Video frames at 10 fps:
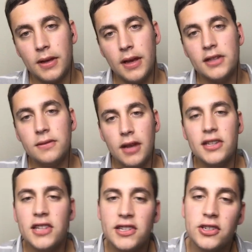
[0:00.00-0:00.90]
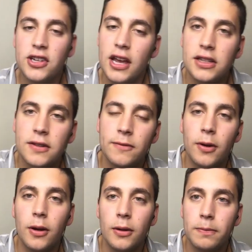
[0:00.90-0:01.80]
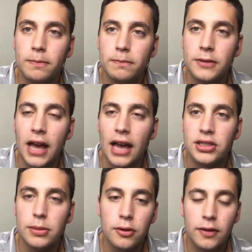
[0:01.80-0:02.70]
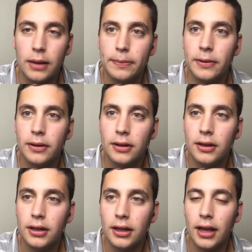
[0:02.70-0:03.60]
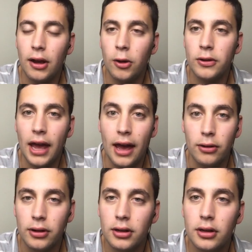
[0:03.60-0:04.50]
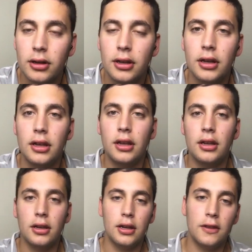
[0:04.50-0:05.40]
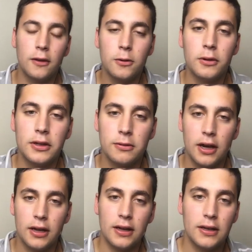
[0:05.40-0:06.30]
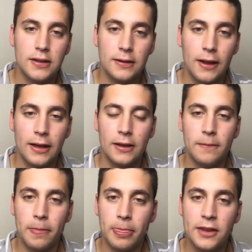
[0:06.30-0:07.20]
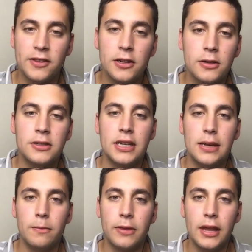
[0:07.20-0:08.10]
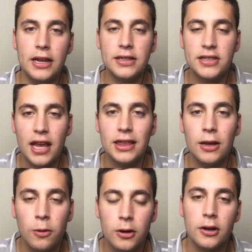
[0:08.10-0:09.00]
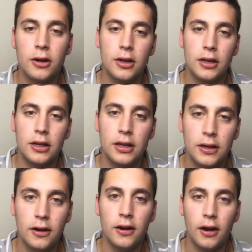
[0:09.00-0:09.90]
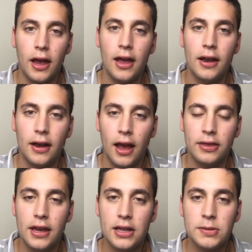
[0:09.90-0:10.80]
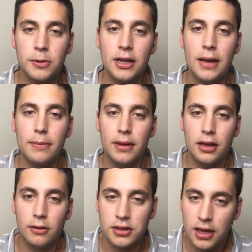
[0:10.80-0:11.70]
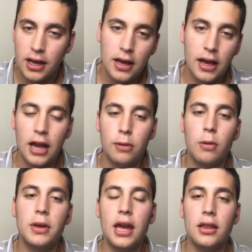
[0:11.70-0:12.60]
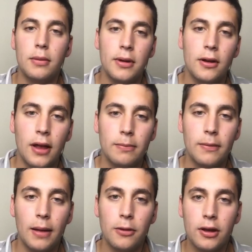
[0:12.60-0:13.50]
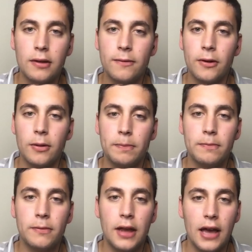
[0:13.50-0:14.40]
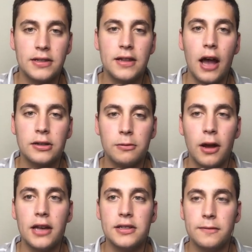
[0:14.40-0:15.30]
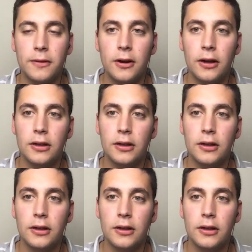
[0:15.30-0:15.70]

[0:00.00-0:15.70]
Isn't this a chance for guys to move up or down in the coolness rankings? Like, this is a new team. They need to set the order here, and I think it's pretty ambiguous kind of when we get in the middle. I'm looking for guys' stock to rise and fall.